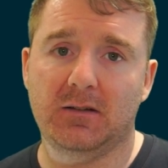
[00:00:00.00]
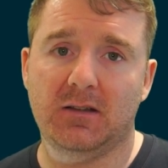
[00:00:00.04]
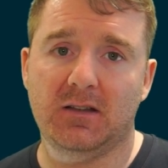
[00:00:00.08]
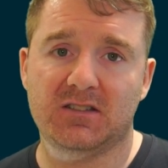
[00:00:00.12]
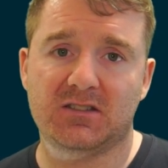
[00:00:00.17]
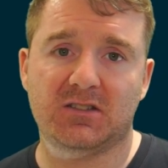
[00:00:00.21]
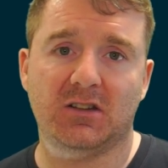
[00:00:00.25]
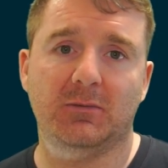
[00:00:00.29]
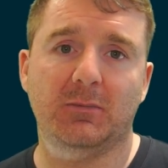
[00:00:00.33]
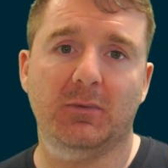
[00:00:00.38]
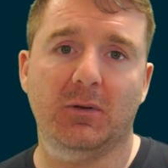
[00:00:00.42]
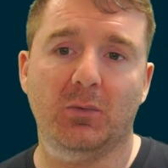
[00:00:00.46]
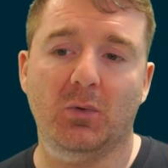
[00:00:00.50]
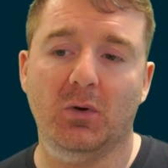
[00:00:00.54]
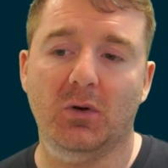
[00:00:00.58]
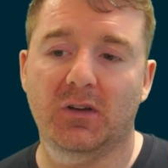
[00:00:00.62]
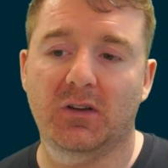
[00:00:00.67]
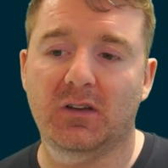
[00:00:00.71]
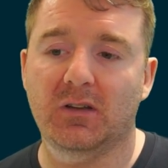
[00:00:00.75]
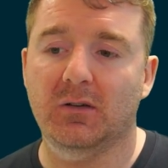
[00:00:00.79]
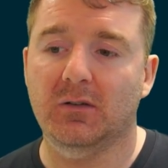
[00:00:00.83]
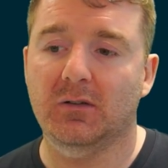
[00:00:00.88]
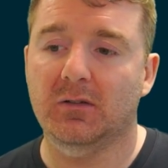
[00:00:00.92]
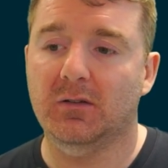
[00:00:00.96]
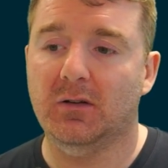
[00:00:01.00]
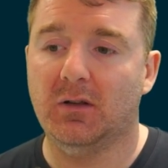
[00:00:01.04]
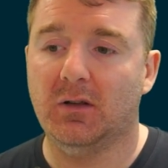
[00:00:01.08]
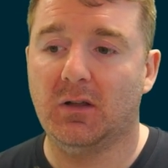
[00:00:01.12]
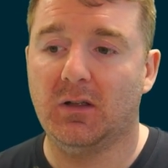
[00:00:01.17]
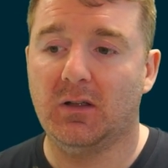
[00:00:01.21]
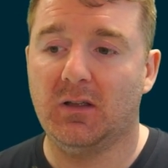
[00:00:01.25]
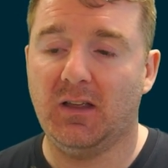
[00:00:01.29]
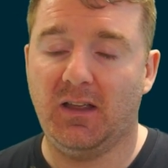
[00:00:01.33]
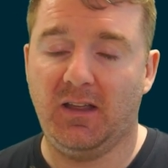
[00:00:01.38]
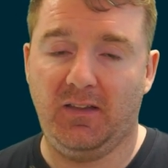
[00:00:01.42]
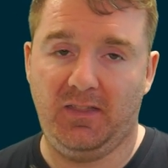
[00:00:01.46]
is going to be working
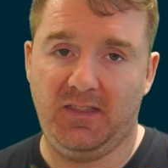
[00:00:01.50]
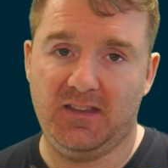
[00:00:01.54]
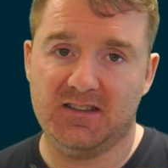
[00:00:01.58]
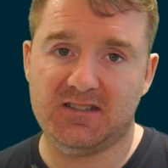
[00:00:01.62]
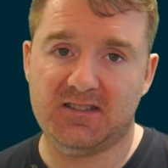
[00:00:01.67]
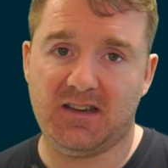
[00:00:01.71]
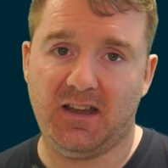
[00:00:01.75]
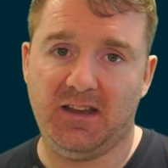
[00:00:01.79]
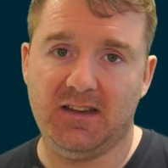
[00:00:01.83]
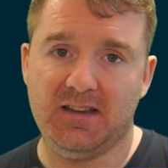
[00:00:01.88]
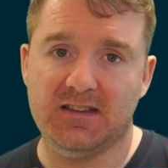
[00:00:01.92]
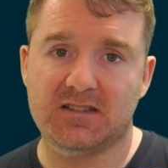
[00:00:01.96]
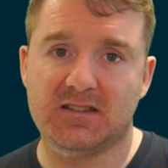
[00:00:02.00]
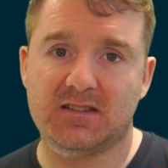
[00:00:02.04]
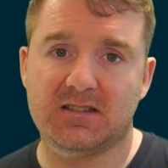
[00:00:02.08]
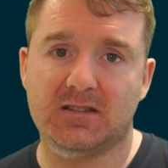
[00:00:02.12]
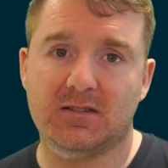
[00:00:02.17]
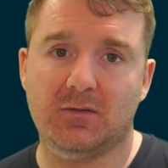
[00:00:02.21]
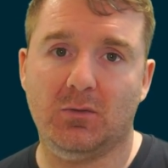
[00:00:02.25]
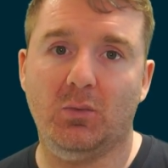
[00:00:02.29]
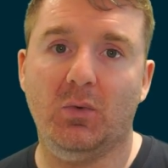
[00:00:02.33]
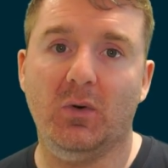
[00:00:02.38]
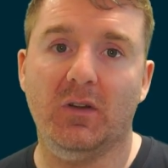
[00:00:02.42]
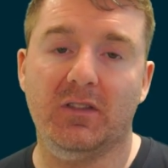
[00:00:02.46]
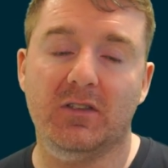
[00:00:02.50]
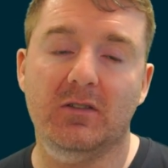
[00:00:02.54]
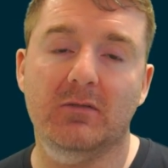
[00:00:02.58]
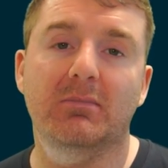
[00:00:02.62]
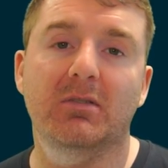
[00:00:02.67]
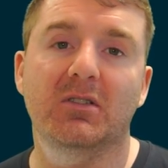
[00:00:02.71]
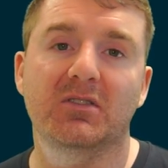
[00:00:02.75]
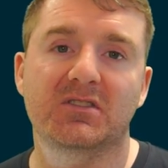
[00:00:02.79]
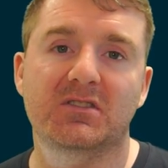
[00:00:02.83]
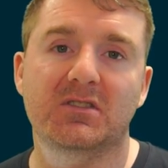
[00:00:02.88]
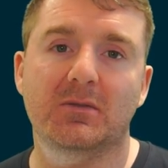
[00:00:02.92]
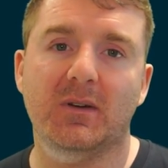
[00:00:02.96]
in this case with
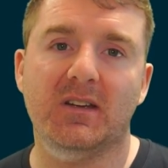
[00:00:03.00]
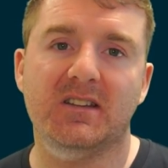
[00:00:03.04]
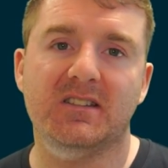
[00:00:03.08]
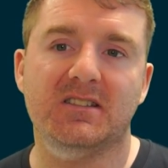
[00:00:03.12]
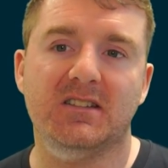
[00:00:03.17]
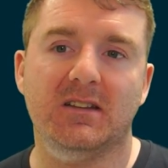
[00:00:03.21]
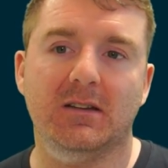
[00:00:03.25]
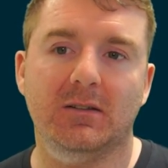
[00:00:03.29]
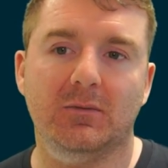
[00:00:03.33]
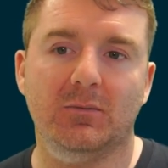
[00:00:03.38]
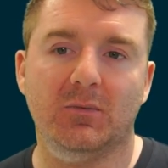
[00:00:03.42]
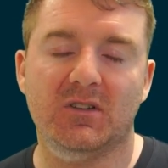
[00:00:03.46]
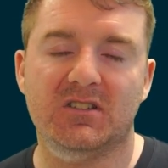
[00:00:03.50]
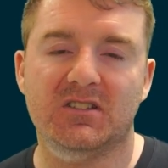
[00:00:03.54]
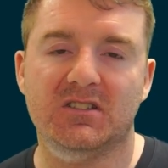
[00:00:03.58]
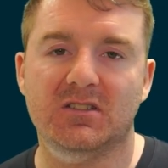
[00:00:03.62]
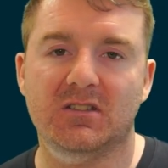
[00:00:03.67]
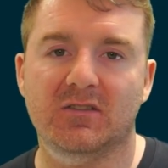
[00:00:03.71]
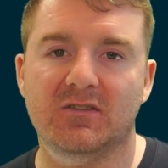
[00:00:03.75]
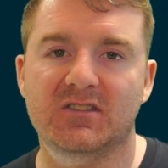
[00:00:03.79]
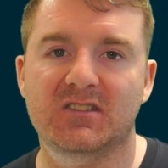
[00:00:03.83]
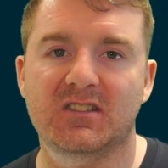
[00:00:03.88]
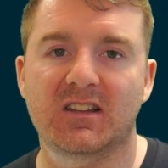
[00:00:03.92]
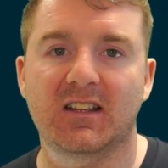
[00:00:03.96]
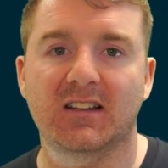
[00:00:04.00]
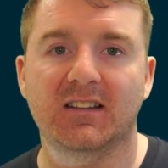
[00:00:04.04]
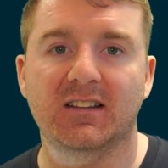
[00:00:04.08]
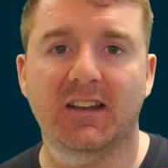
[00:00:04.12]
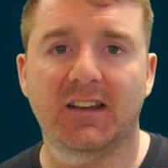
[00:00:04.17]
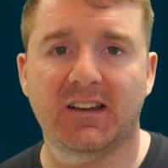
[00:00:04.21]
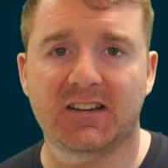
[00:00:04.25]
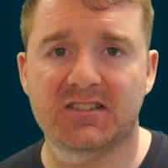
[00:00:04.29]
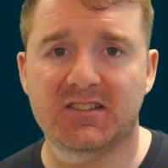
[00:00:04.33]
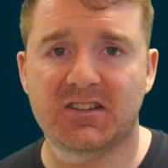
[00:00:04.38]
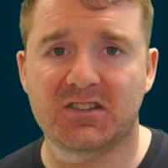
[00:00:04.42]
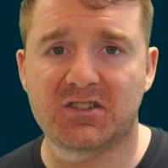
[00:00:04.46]
Ubuntu 18, which is obviously a
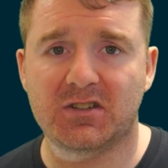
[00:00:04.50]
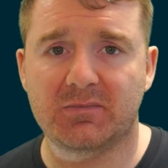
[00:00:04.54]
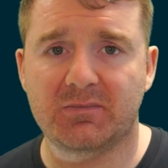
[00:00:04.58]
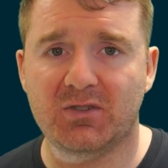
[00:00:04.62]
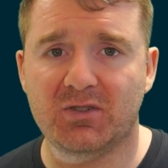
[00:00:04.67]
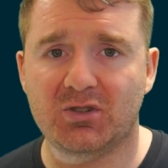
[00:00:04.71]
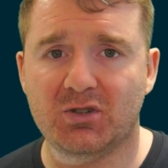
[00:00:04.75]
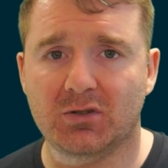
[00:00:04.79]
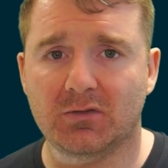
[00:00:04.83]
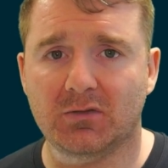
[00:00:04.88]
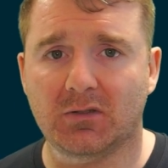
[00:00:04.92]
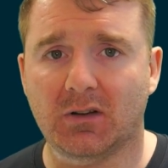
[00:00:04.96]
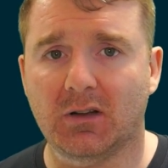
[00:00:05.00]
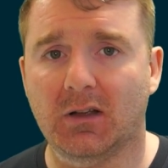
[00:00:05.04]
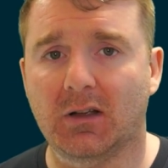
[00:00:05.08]
Linux distribution.